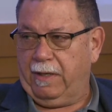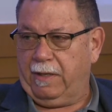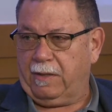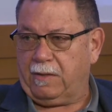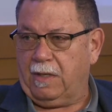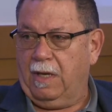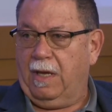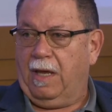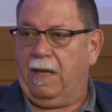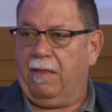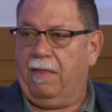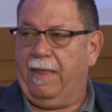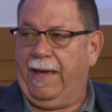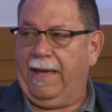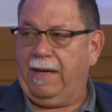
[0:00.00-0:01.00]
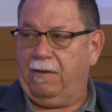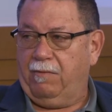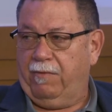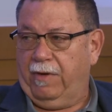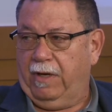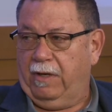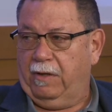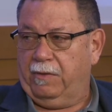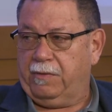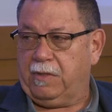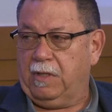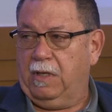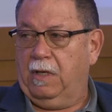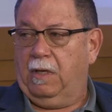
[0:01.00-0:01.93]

things. And that involves